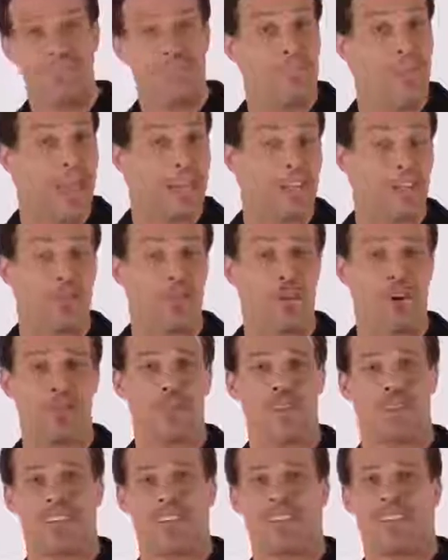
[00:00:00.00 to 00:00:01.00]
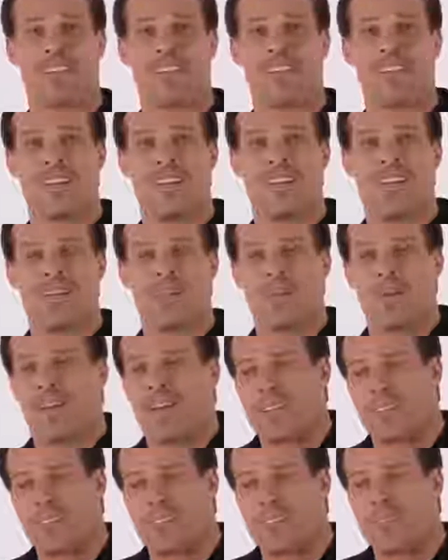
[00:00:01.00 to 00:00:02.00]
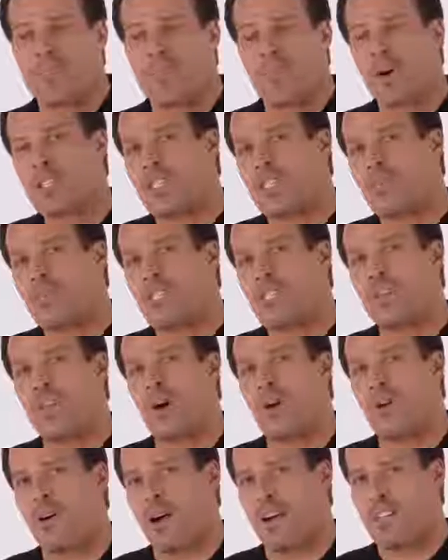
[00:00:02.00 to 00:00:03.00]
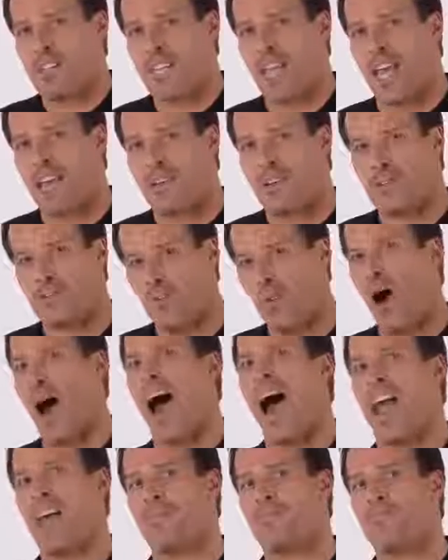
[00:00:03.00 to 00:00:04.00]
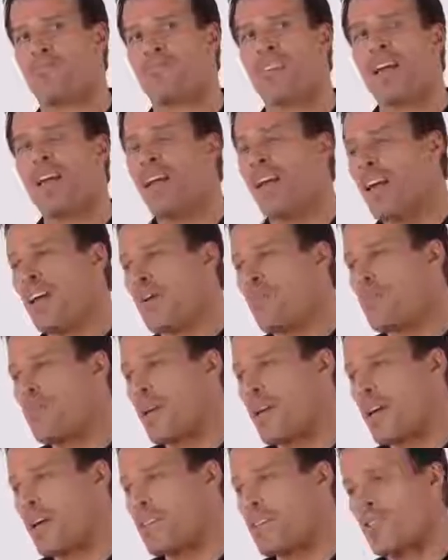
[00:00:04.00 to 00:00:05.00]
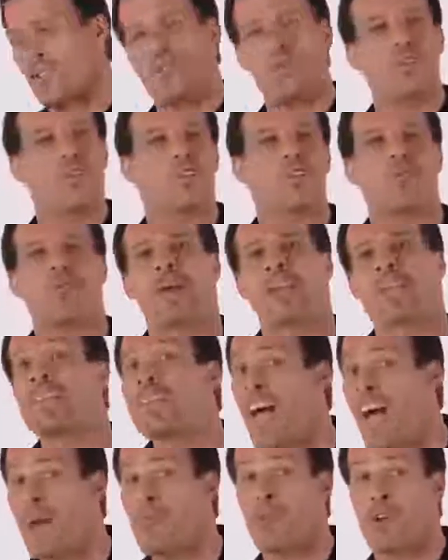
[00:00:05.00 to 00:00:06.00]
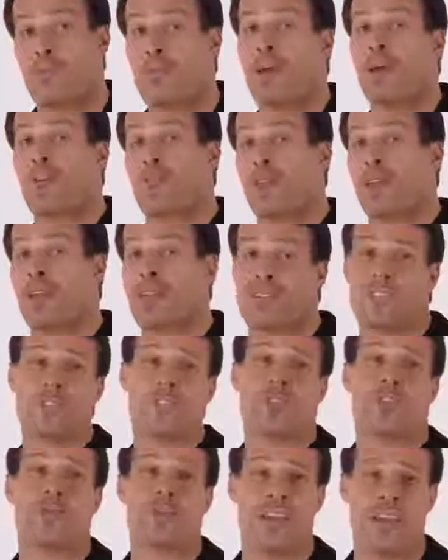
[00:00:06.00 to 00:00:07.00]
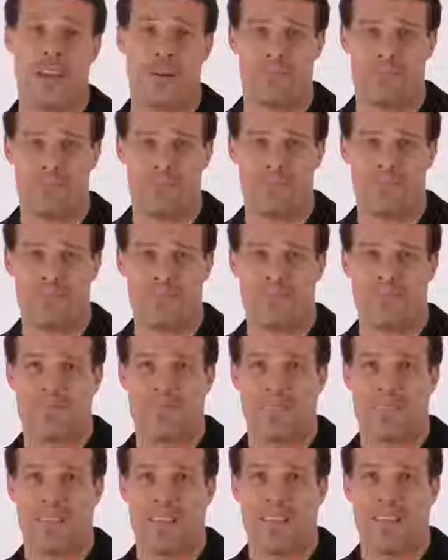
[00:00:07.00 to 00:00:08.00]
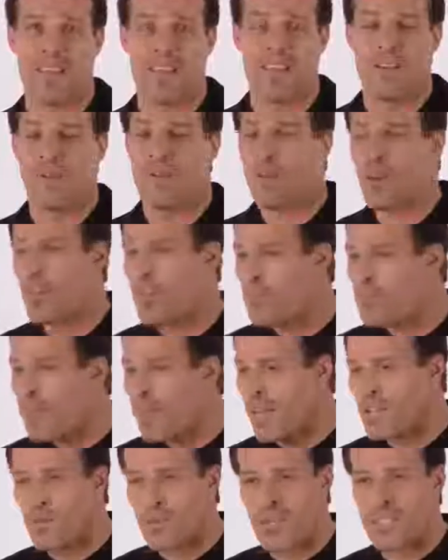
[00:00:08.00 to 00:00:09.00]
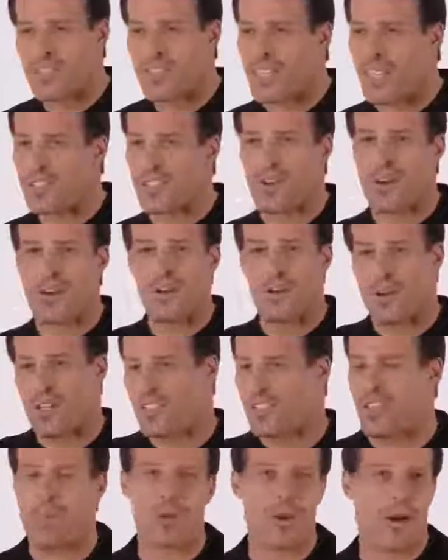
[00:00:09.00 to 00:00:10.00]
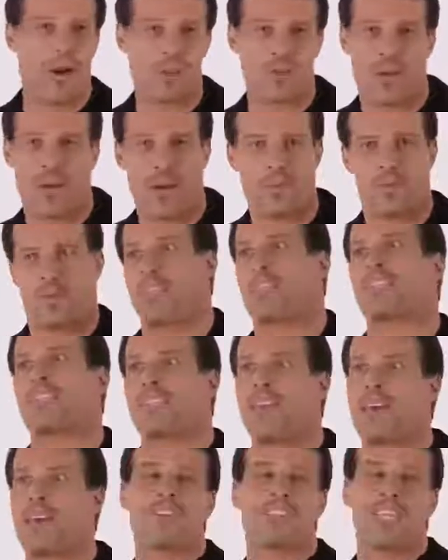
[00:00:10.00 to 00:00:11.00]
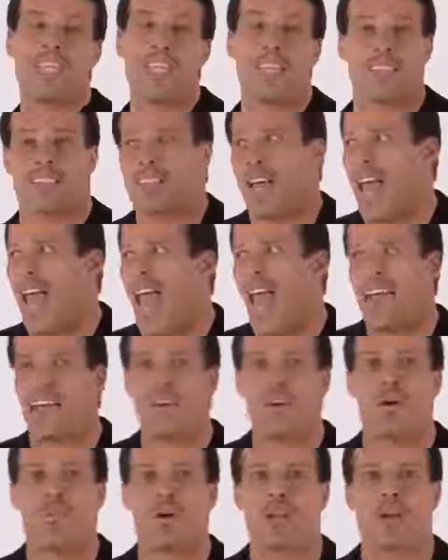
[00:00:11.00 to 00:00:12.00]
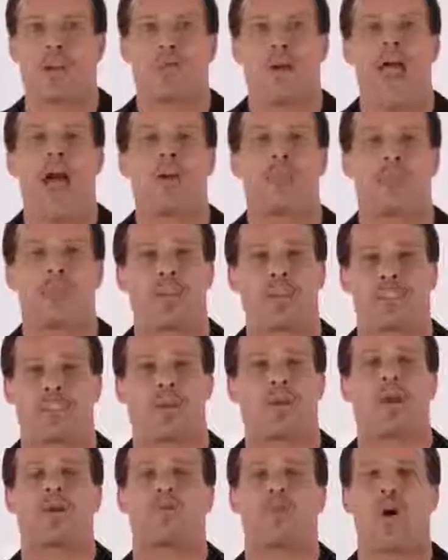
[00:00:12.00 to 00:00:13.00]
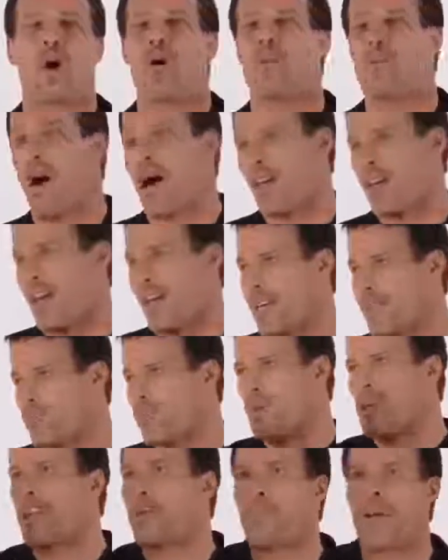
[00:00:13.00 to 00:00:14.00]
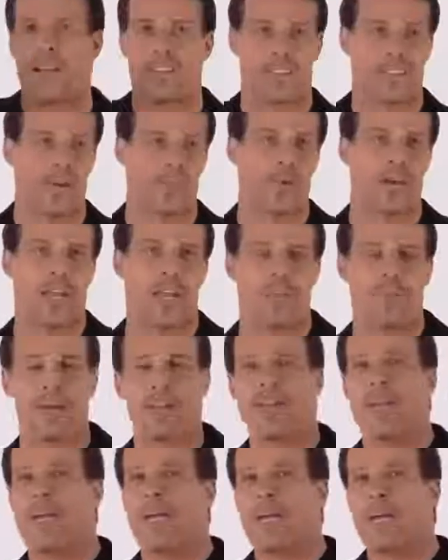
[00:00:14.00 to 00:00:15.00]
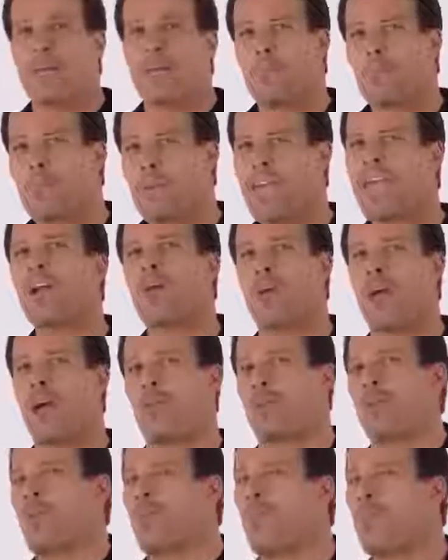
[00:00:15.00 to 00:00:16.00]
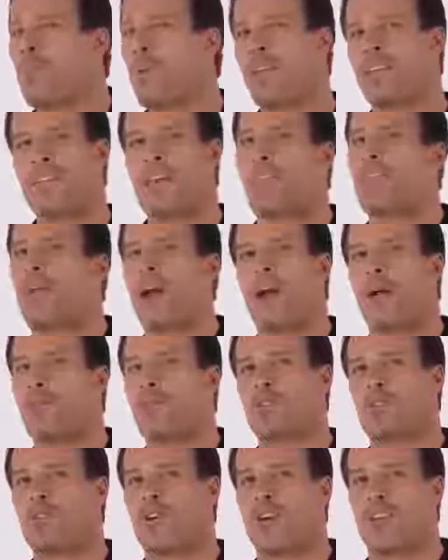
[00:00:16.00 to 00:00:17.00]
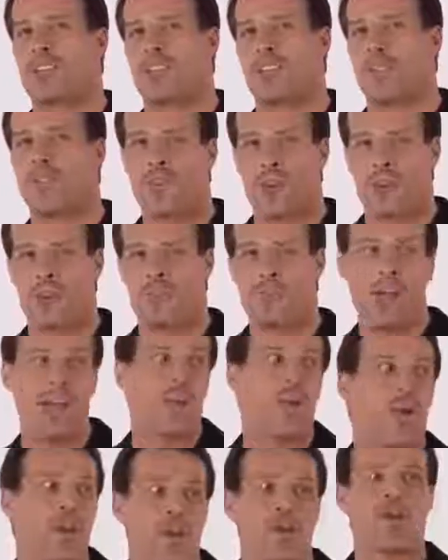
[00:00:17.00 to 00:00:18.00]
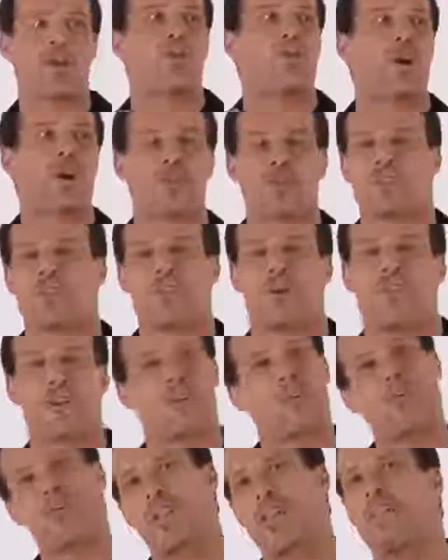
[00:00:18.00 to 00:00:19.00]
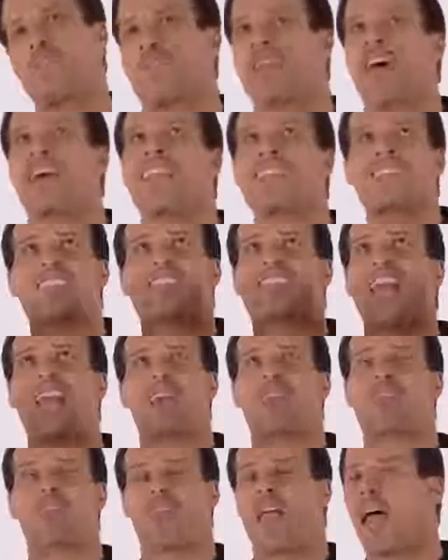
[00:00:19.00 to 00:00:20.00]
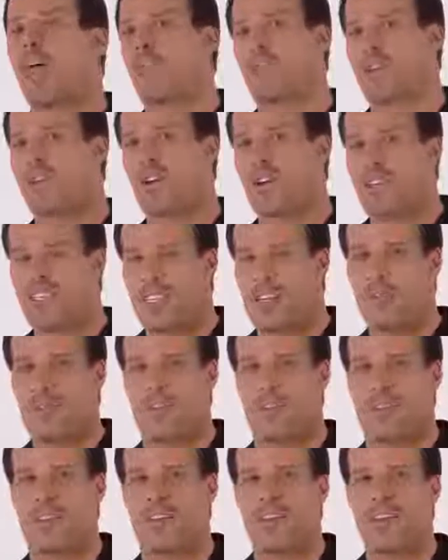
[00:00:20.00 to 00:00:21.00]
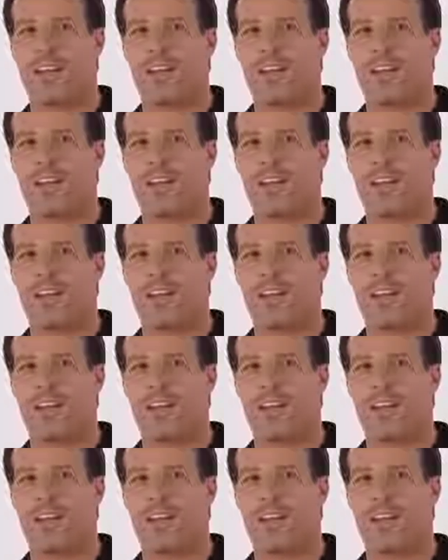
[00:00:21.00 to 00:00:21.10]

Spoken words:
Magic formula. Because most of us lower our standards. Why? Because who you spend time with, my friends, is who you become. One of the biggest reasons I started going to seminars when I was like 17 is I had nobody around me as a great role model. I could read about somebody, but being around people, being in that environment was very different. Finding a way to go to work with someone who lived that standard of life was very different.